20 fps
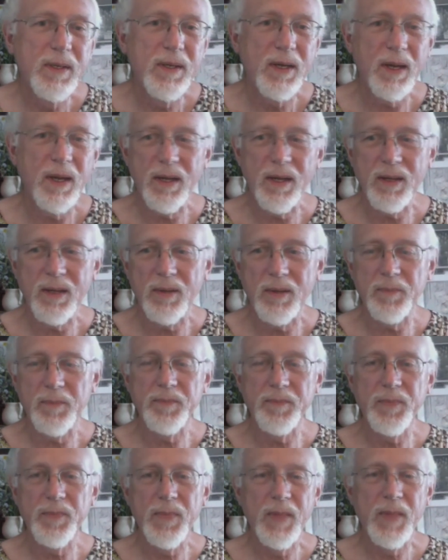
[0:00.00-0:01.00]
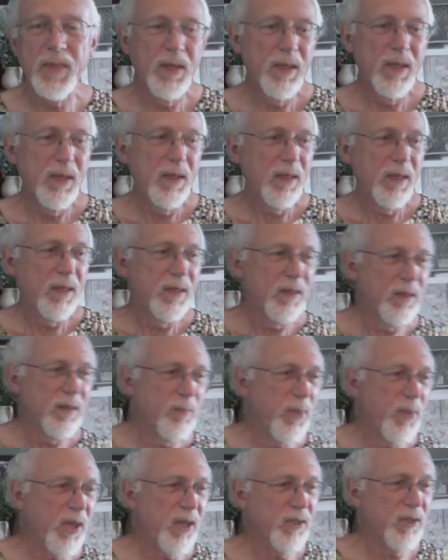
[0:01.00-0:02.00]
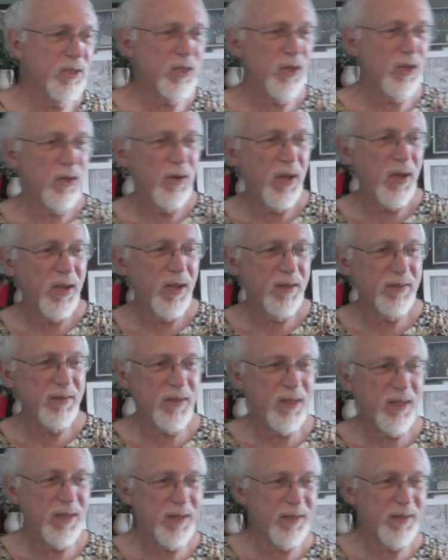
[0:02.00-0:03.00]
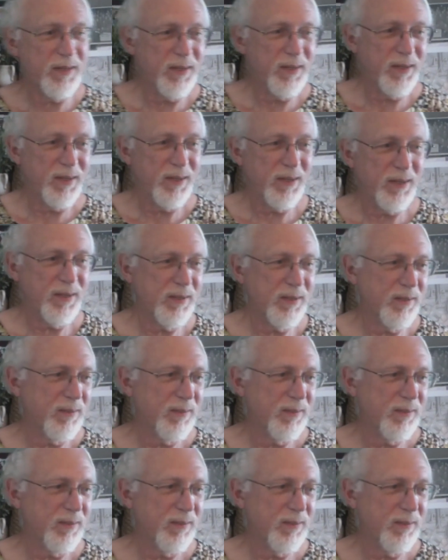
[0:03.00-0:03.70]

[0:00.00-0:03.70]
Um, the banjo has like a uh,